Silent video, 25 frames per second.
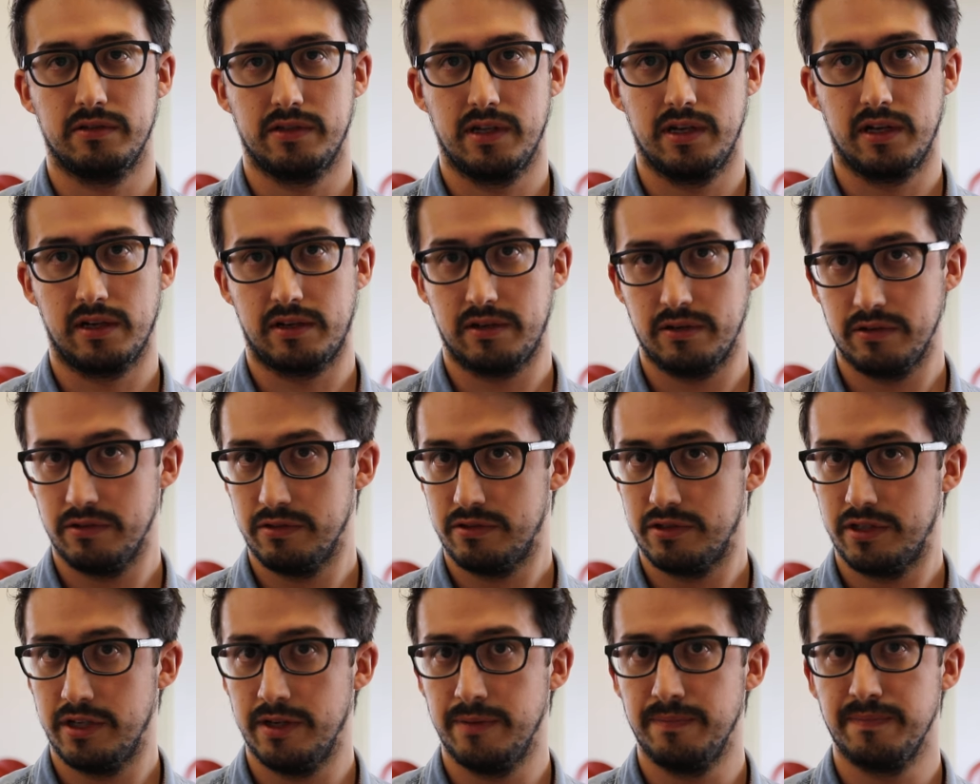La
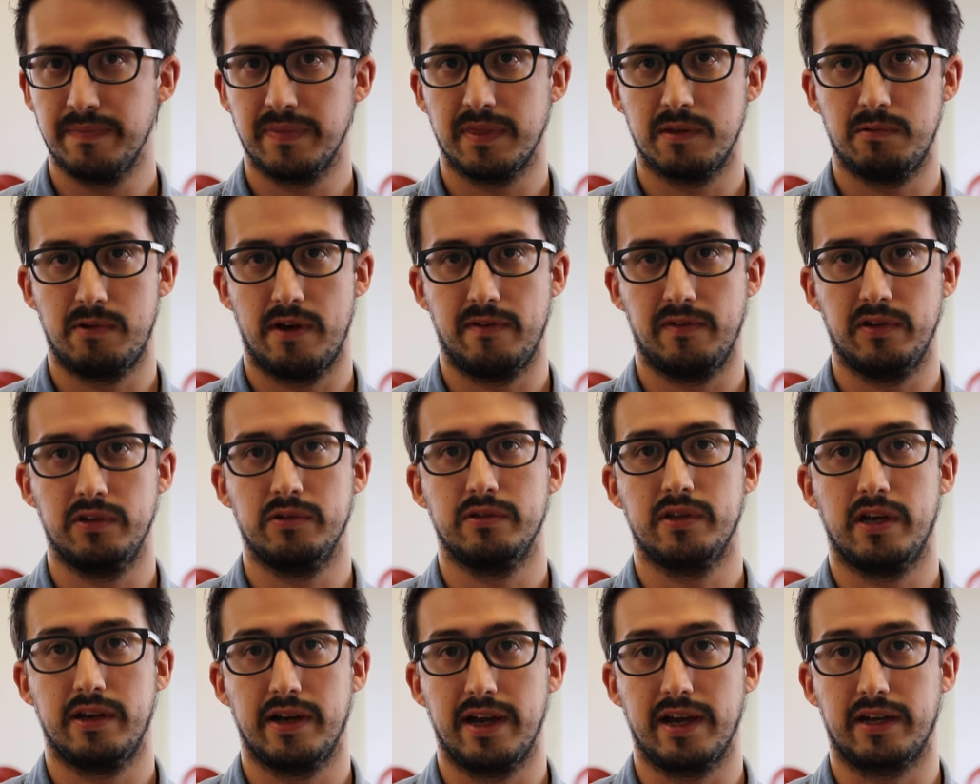Croce, Revenue
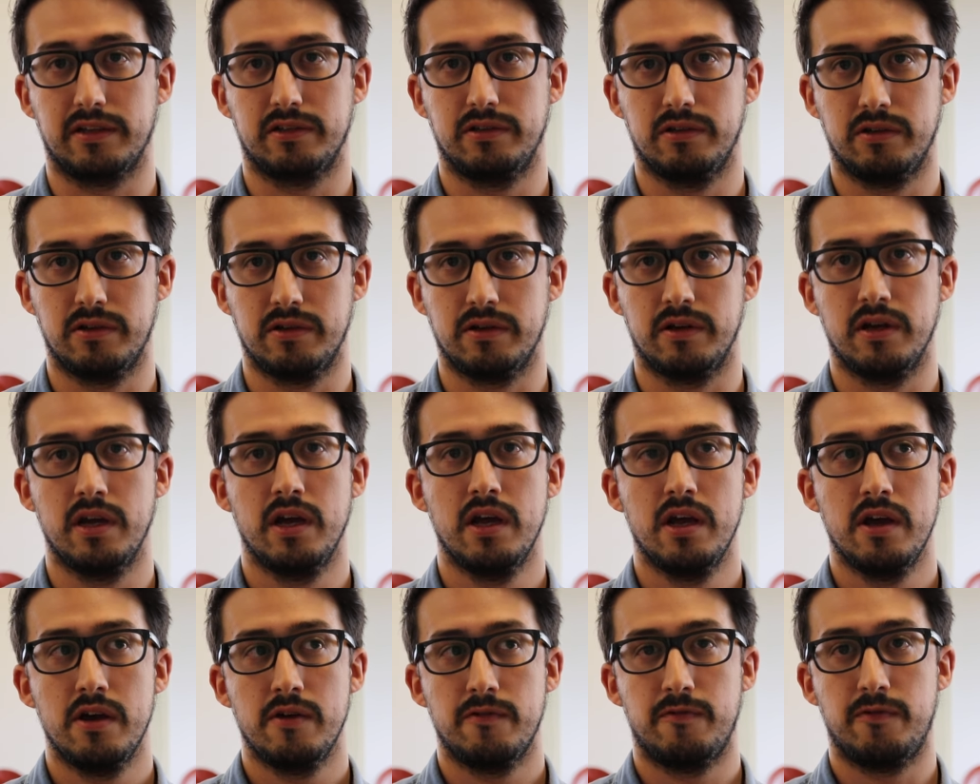Director
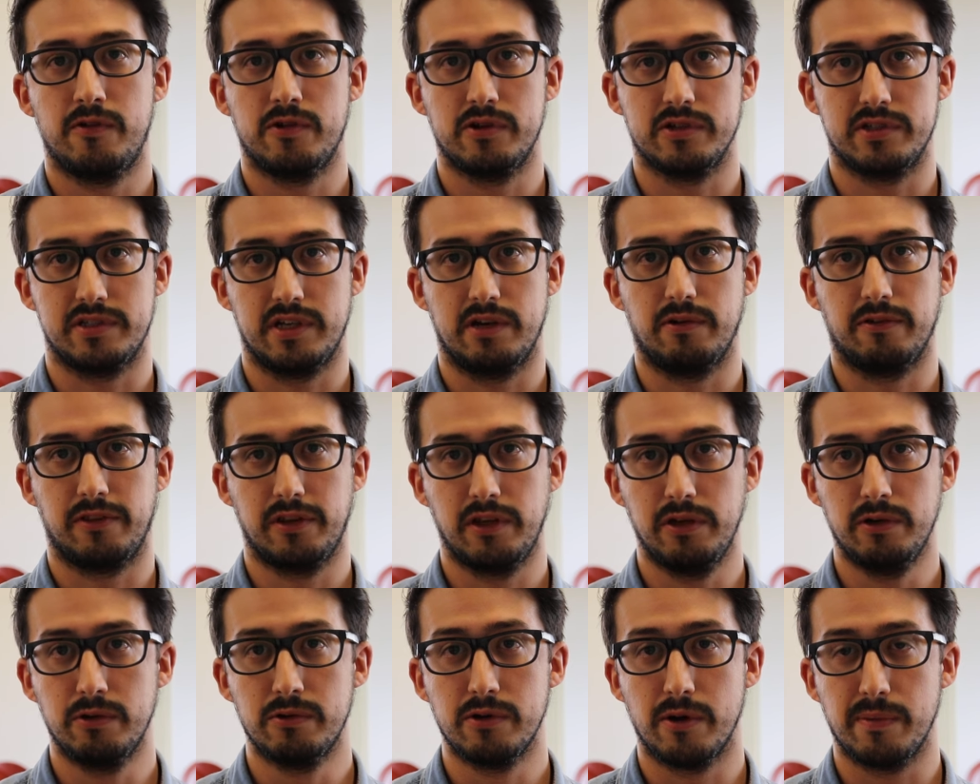for South
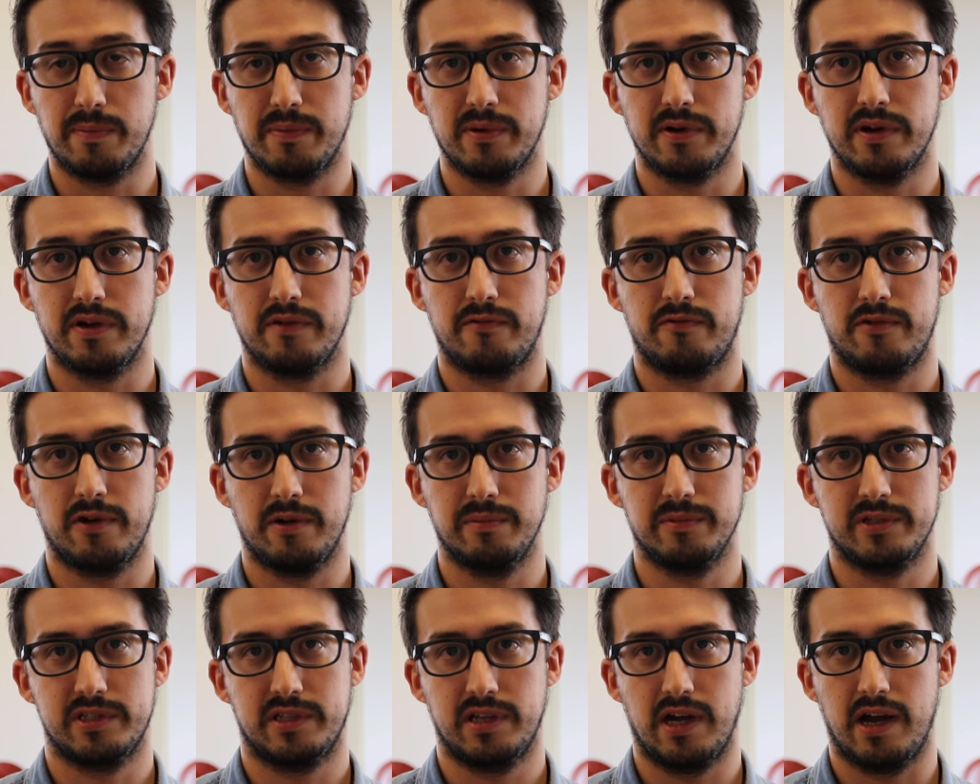Europe uh,
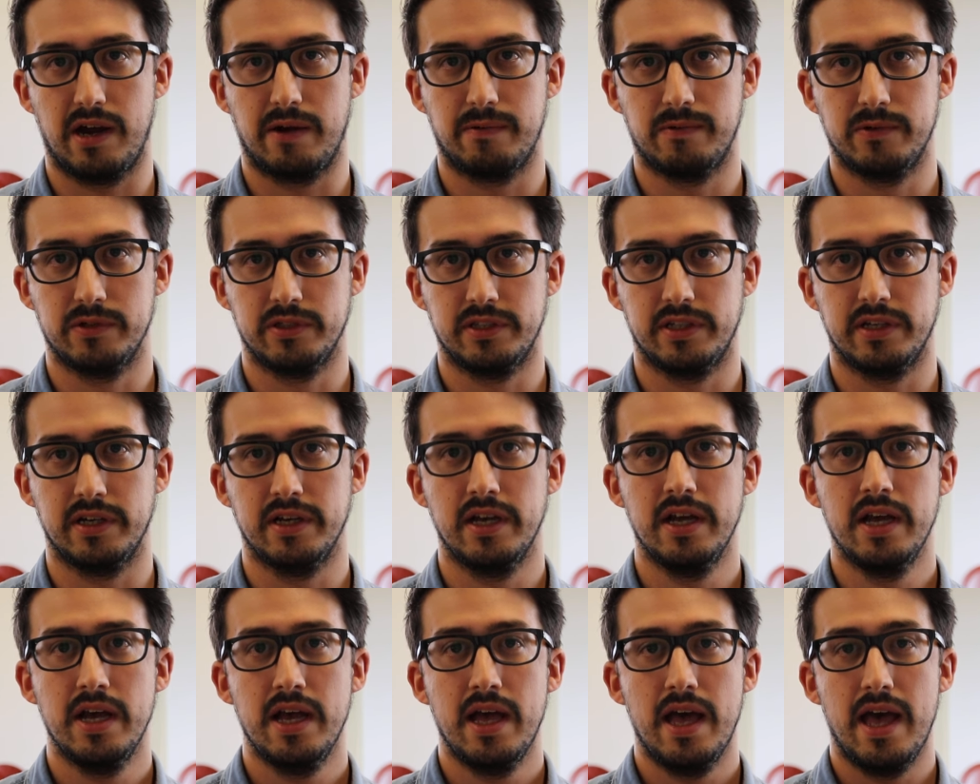from Starwood uh,
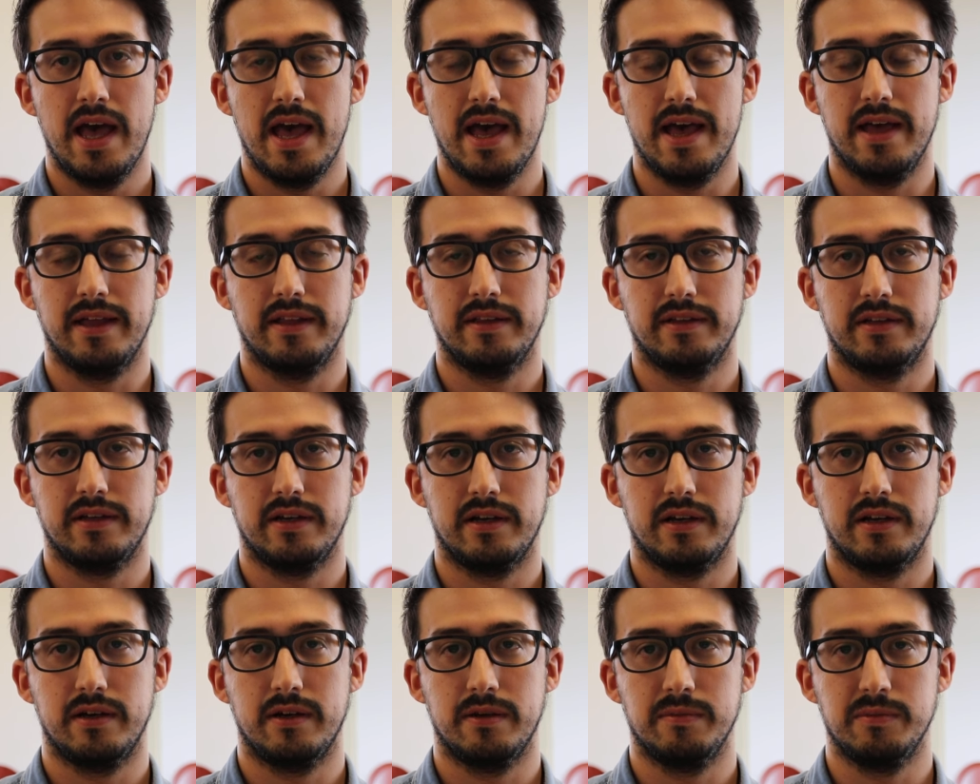and
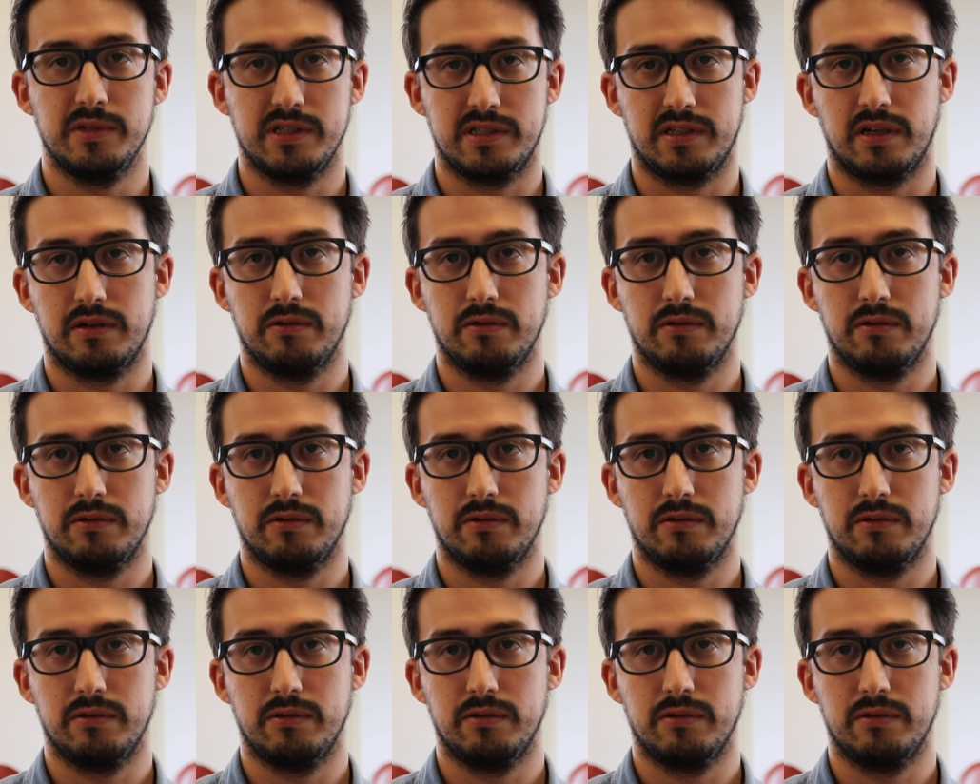uh, Mr.